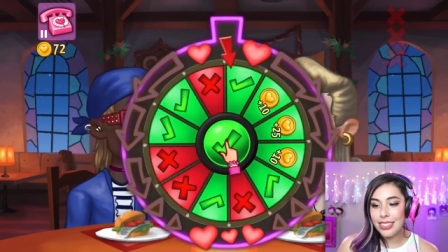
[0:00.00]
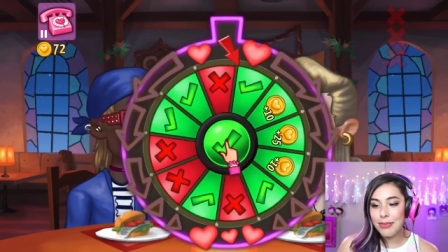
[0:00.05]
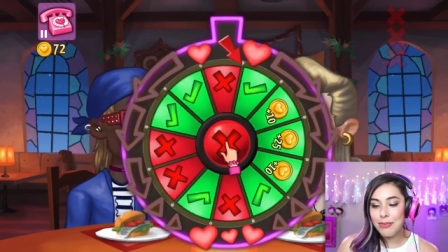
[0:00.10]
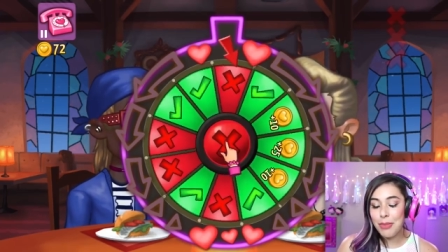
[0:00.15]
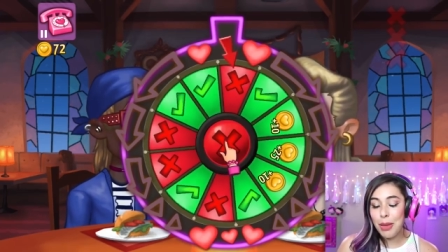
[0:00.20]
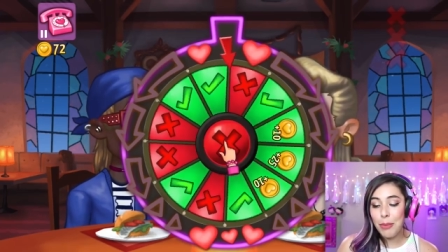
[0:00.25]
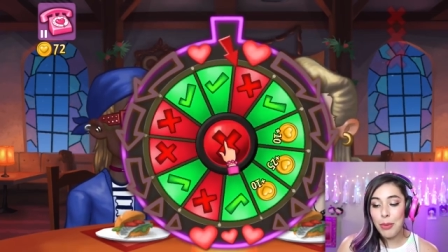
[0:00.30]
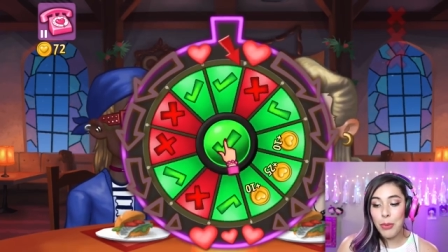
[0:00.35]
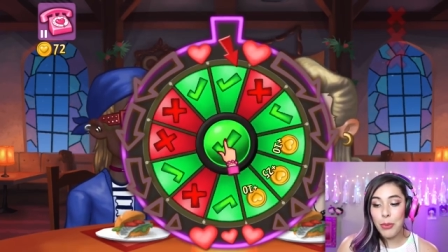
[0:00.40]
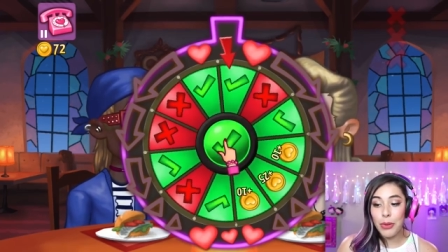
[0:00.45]

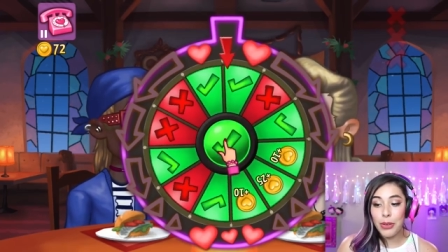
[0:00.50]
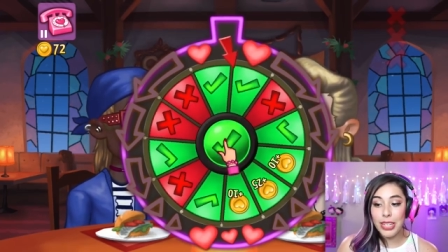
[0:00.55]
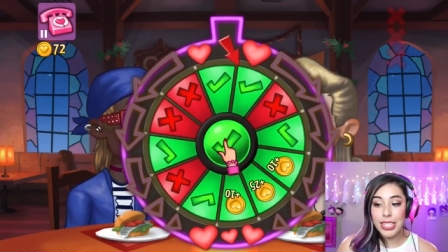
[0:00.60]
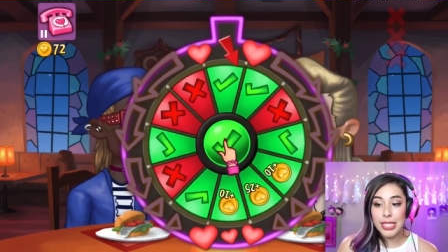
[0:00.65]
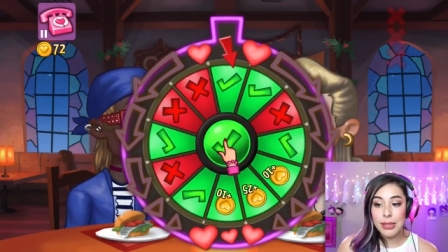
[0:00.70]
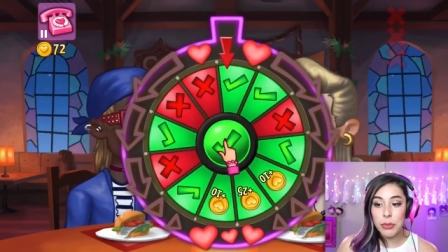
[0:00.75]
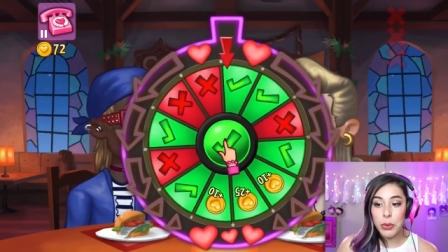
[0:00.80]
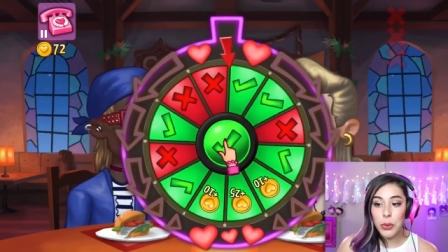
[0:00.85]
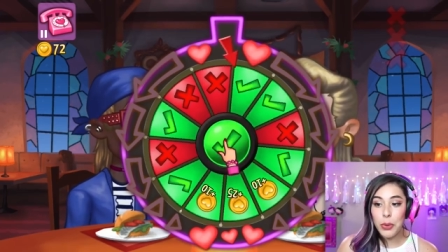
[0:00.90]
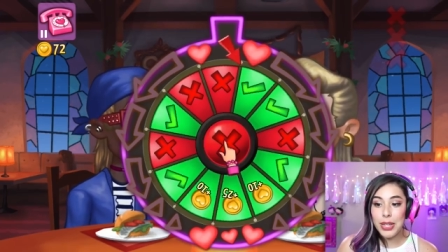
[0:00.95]
maybe we'll
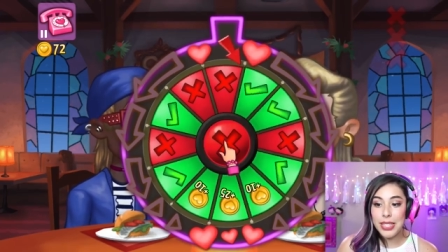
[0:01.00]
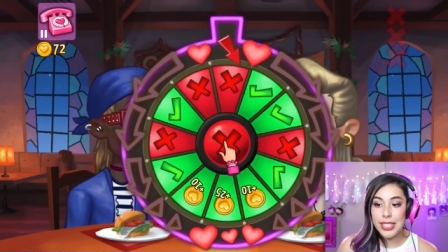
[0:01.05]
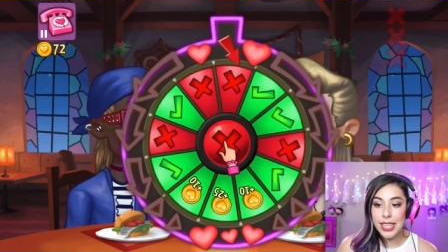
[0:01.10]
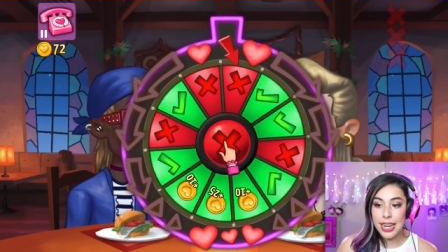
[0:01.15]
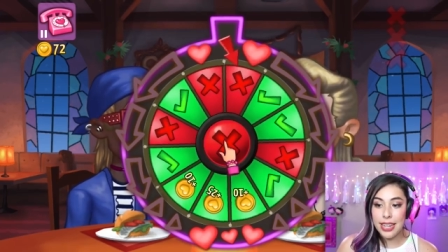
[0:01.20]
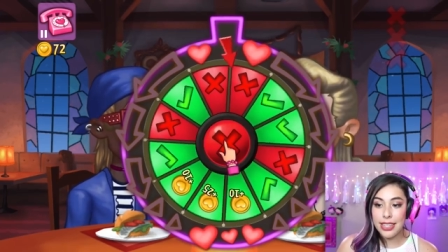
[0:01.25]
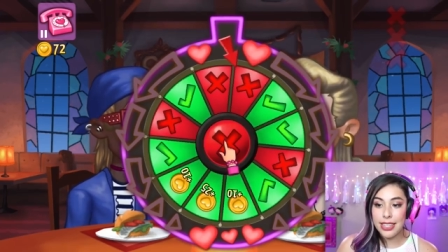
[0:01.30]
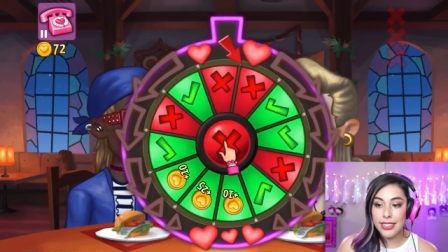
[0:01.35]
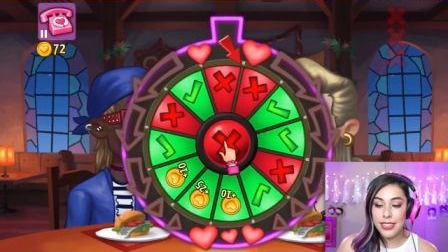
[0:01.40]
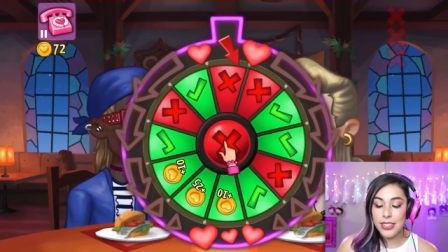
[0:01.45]
get some coins
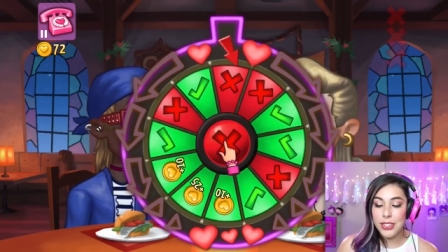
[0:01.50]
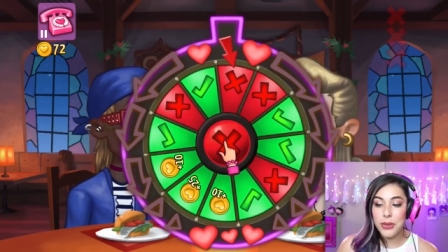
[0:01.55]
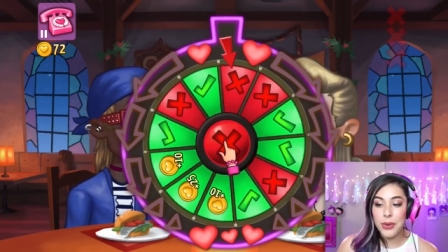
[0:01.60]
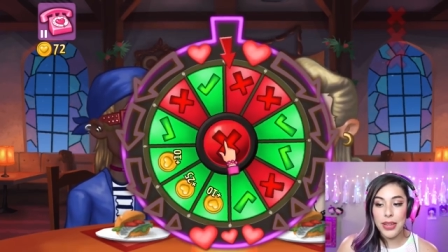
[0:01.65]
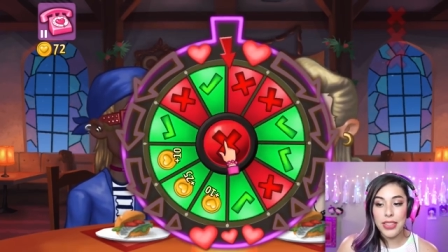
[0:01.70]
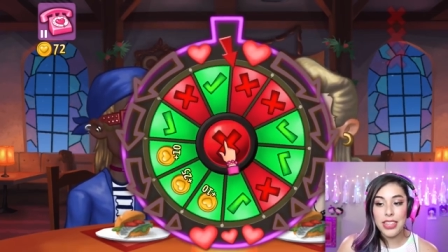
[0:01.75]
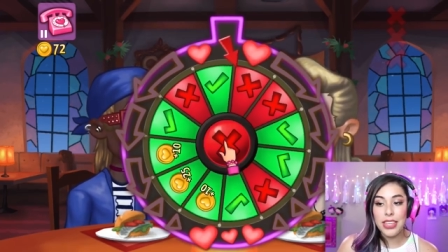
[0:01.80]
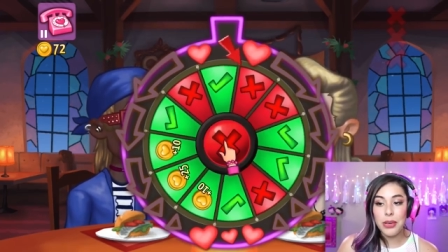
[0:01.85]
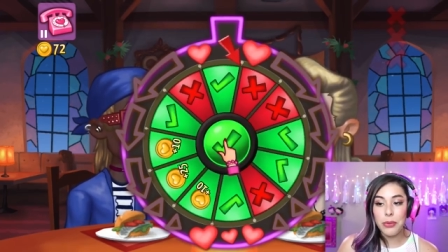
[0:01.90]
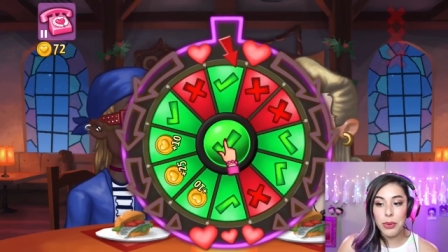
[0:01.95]
out of this too.
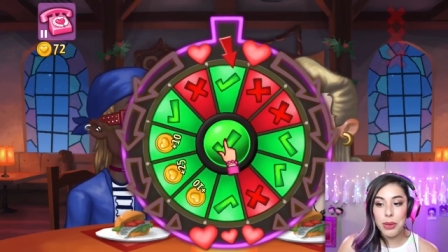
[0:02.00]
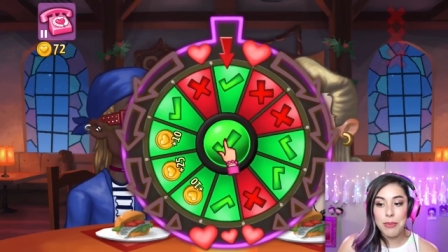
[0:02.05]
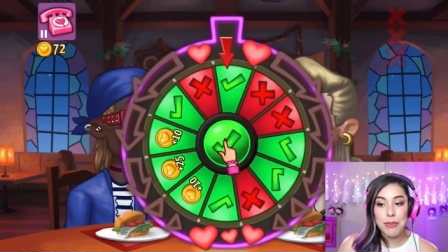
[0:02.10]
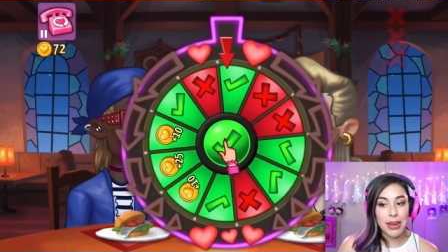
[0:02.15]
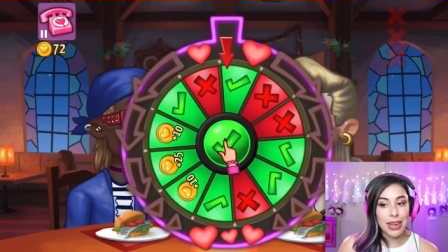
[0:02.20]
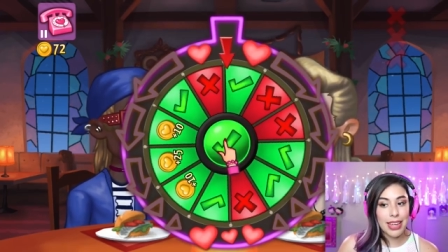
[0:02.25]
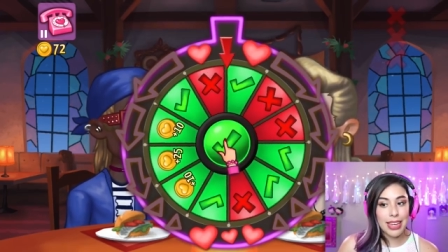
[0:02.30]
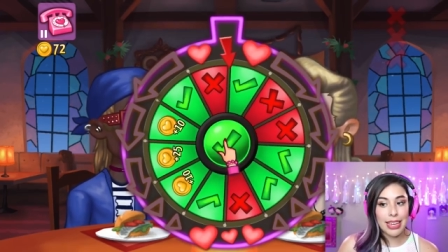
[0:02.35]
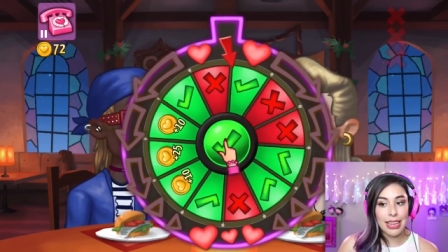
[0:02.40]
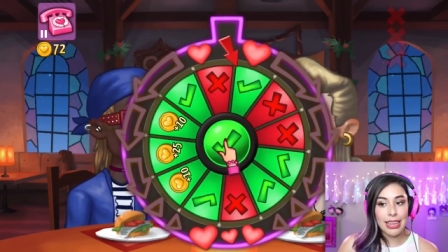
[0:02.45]
I think we
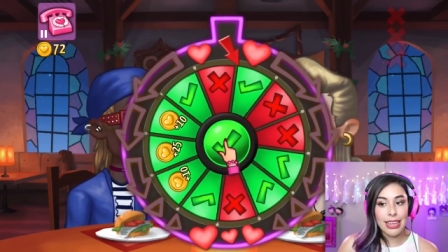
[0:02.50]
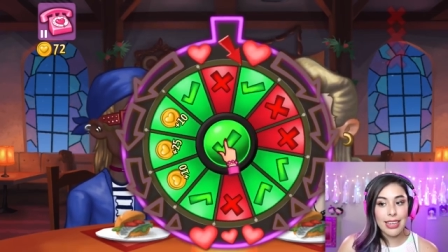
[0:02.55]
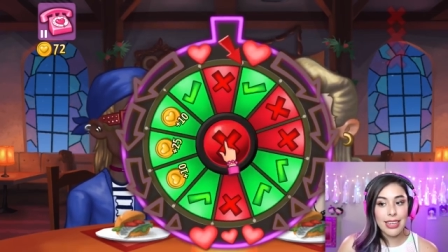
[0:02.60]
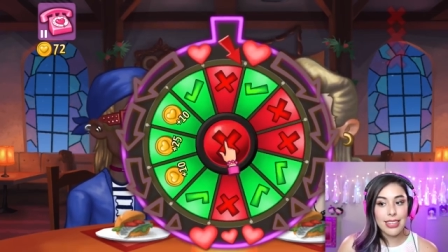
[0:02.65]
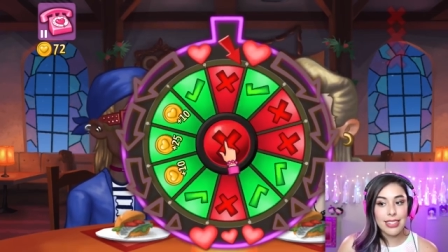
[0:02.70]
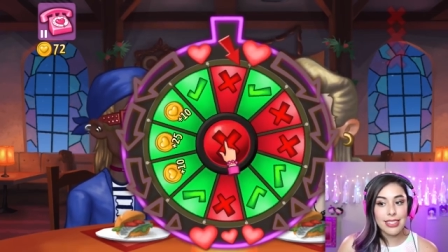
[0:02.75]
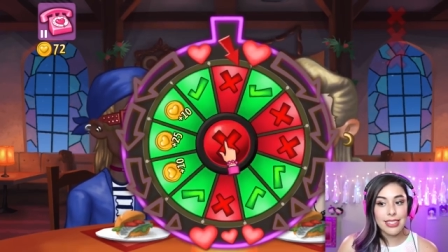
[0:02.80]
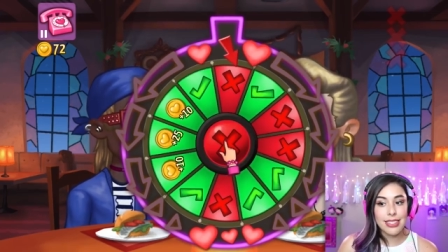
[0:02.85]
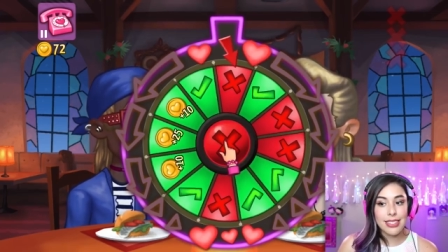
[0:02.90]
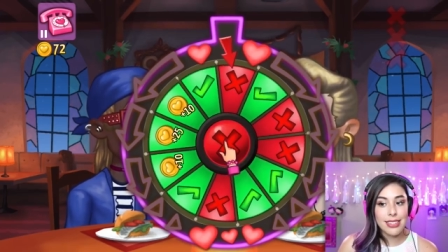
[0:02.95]

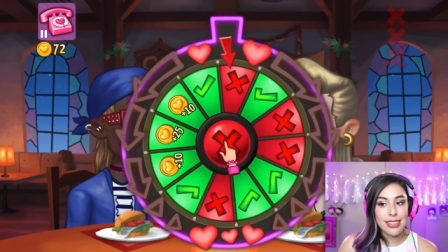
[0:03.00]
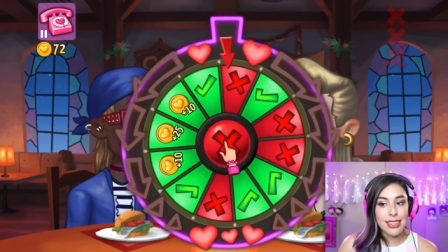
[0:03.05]
might.